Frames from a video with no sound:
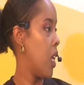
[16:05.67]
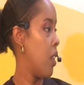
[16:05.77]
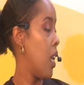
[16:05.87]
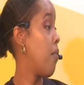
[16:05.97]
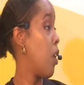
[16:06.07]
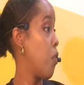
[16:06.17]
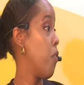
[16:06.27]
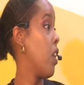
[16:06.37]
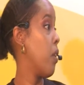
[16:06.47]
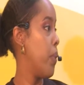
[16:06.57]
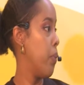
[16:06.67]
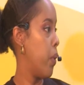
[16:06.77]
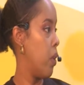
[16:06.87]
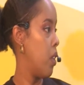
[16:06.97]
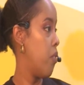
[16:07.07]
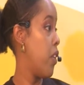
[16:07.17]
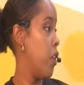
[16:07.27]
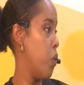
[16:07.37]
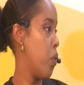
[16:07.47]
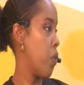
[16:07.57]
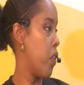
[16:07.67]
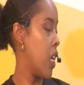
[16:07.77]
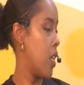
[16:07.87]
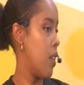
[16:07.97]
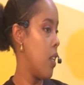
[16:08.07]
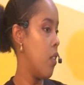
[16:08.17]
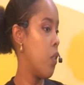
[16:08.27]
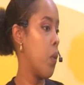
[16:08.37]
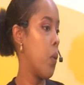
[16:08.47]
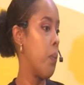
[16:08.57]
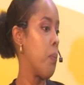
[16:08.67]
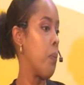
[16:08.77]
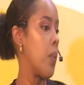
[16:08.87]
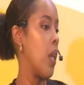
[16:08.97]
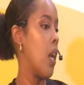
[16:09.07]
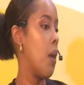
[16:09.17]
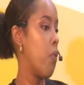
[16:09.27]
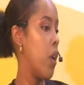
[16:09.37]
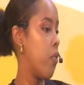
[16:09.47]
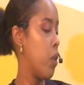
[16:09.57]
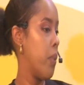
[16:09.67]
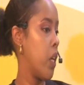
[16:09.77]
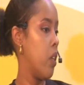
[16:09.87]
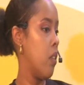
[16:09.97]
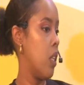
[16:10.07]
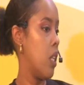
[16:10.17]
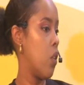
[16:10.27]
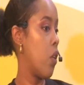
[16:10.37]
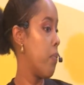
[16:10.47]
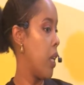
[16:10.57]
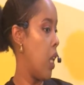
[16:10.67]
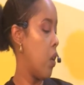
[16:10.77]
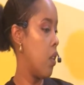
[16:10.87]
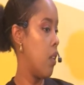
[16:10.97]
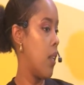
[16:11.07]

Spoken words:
they have a lot of young people. It's very youth oriented. So I'm grateful because it taught me a lot.